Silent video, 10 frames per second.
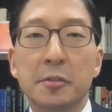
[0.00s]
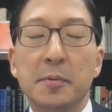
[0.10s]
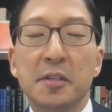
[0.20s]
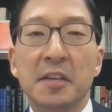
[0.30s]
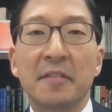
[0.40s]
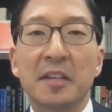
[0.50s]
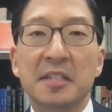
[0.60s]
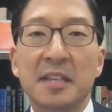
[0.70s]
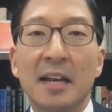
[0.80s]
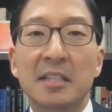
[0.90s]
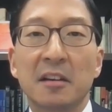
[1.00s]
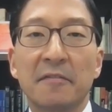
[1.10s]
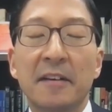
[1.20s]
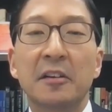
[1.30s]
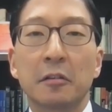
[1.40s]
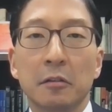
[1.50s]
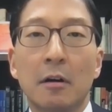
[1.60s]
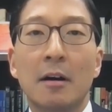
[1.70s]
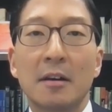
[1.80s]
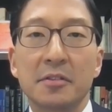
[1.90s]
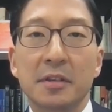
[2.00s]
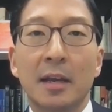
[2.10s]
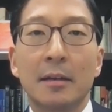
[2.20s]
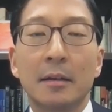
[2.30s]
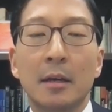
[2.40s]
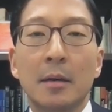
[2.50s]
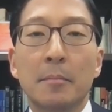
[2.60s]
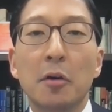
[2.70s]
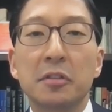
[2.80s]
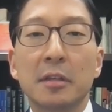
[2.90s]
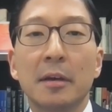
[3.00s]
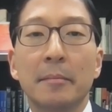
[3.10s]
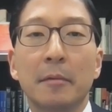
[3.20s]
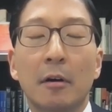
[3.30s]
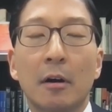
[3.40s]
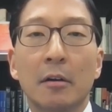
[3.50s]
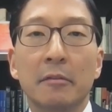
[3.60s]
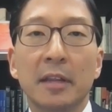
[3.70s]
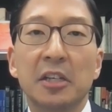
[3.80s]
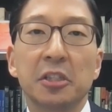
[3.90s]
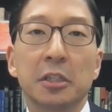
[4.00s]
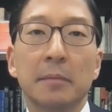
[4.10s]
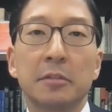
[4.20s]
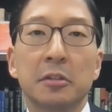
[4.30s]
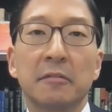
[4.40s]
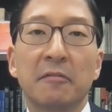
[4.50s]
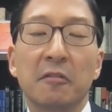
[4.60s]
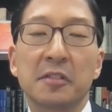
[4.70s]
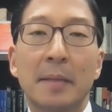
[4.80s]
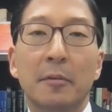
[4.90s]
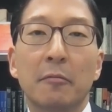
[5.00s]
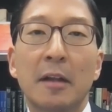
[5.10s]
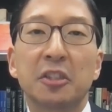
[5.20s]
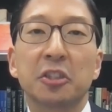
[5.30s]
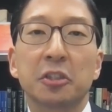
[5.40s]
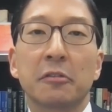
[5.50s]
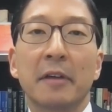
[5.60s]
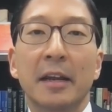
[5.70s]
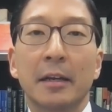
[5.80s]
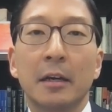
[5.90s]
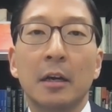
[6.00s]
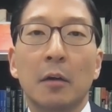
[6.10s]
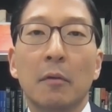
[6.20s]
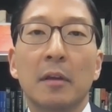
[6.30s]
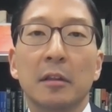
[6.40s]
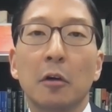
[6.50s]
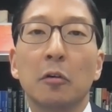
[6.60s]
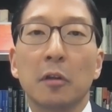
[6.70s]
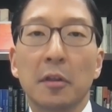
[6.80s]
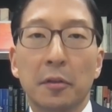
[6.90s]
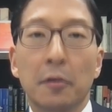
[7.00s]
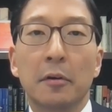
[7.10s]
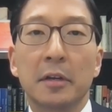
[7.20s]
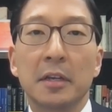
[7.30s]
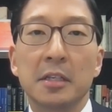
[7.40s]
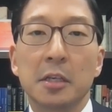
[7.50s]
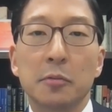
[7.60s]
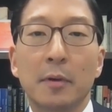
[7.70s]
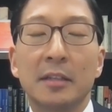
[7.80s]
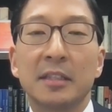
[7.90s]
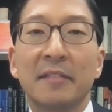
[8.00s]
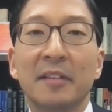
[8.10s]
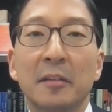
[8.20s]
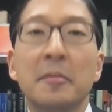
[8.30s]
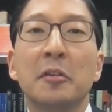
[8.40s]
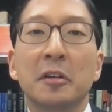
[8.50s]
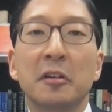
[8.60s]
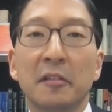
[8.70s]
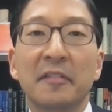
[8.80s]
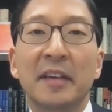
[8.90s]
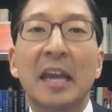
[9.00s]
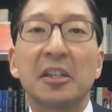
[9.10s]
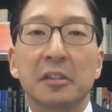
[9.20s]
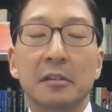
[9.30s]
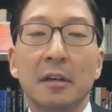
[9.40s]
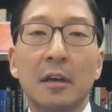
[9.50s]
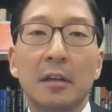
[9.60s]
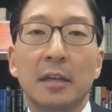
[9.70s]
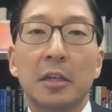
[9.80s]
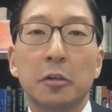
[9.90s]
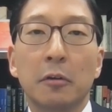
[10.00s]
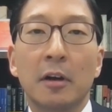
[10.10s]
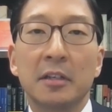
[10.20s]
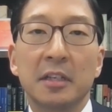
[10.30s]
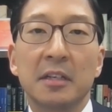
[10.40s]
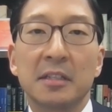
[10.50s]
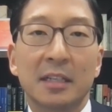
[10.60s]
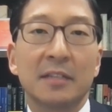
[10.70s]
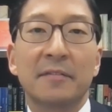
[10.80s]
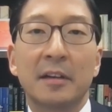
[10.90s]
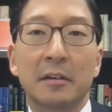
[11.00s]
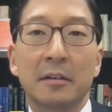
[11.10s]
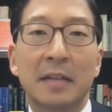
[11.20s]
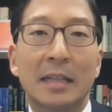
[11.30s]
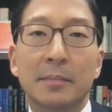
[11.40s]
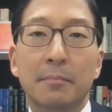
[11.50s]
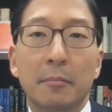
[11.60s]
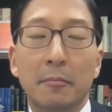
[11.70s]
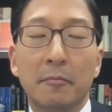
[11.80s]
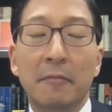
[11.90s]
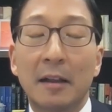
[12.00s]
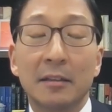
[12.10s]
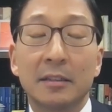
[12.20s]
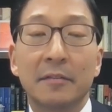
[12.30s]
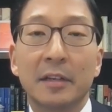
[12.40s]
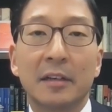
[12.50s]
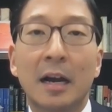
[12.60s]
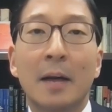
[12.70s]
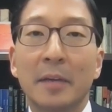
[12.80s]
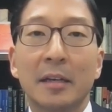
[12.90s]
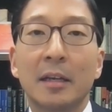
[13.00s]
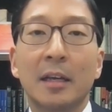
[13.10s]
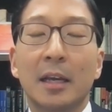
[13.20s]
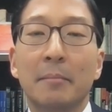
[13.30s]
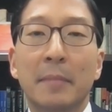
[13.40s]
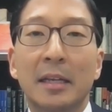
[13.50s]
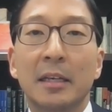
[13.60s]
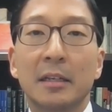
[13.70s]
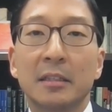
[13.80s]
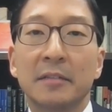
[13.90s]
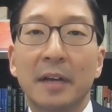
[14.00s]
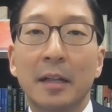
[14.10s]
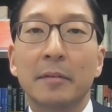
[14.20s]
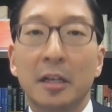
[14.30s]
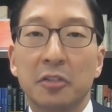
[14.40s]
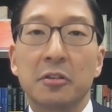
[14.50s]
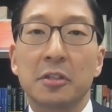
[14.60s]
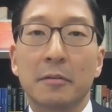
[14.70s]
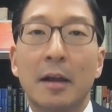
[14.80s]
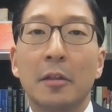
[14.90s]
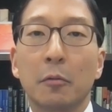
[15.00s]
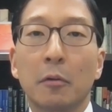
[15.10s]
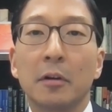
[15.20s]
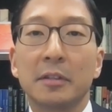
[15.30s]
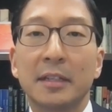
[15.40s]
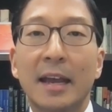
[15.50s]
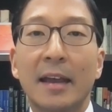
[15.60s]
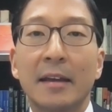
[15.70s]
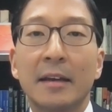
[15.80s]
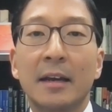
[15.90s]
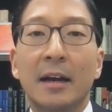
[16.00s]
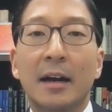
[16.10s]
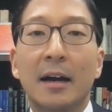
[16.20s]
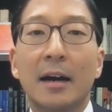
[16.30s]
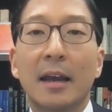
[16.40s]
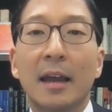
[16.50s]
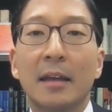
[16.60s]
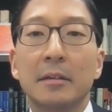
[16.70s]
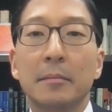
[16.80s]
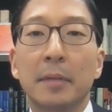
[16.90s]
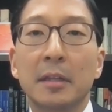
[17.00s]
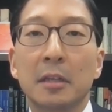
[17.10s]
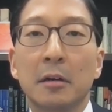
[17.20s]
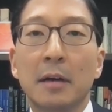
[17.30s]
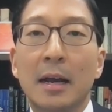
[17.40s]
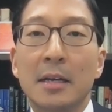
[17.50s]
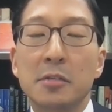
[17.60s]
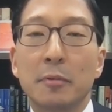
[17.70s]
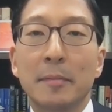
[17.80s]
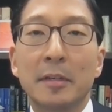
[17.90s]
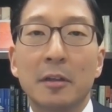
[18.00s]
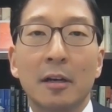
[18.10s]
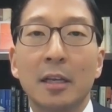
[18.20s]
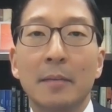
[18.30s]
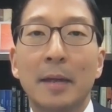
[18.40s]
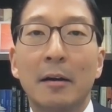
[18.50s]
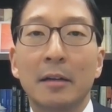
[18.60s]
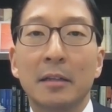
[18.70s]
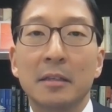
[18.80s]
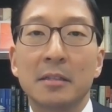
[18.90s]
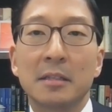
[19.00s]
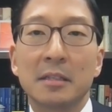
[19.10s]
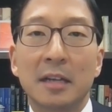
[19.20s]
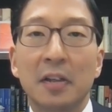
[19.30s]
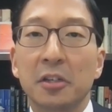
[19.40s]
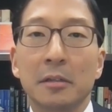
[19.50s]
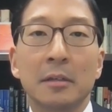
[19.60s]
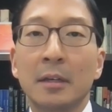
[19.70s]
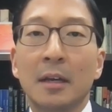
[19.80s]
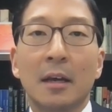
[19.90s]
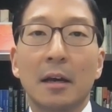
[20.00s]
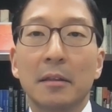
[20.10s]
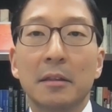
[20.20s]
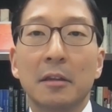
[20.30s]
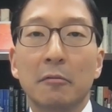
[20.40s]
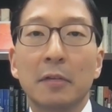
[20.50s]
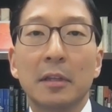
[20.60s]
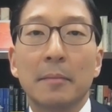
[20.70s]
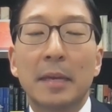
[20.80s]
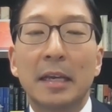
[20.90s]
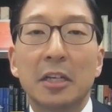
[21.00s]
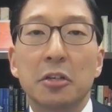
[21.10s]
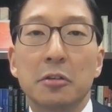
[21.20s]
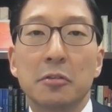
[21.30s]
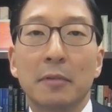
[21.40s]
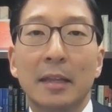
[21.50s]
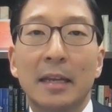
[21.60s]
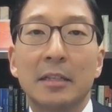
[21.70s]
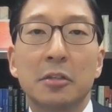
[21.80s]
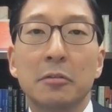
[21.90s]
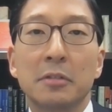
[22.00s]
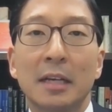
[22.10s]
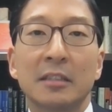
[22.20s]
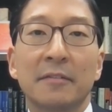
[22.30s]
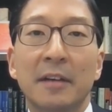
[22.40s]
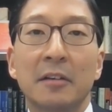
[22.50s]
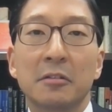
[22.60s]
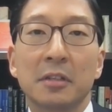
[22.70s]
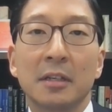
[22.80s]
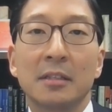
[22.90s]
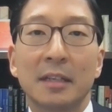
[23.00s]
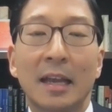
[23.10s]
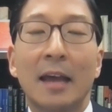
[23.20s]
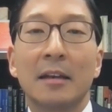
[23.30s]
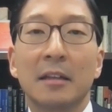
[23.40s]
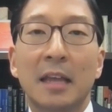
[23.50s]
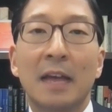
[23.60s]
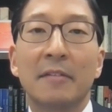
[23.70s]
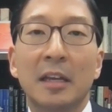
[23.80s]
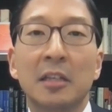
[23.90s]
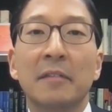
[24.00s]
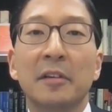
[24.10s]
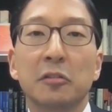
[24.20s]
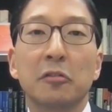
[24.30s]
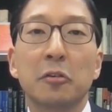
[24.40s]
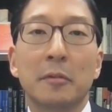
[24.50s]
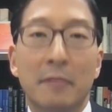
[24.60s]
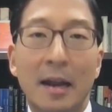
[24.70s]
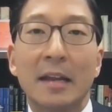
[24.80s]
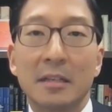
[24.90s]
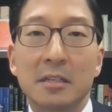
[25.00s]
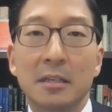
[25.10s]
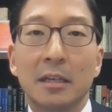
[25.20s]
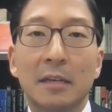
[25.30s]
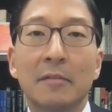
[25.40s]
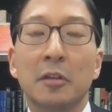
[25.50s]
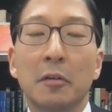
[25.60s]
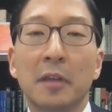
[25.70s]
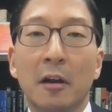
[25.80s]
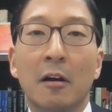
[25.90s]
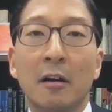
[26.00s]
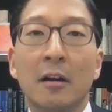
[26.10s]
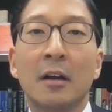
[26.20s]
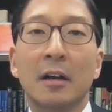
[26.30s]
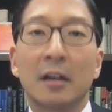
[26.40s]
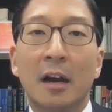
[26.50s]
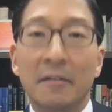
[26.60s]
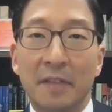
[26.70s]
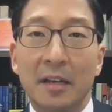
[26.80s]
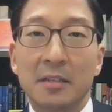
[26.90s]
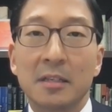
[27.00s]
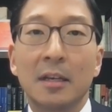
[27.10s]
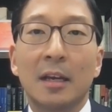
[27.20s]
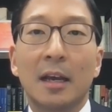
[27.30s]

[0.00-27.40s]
specific sex offender laws, and most of them are in relationship to, for example, registering with local authorities as well as giving community notification that you are indeed a sex offender. And that's relatively common in many developed countries around the world today. Uh, and but you know, as we've been talking about in this discussion, uh, the really the big issues related to sex offenders is again they have individual human rights, even though they are convicts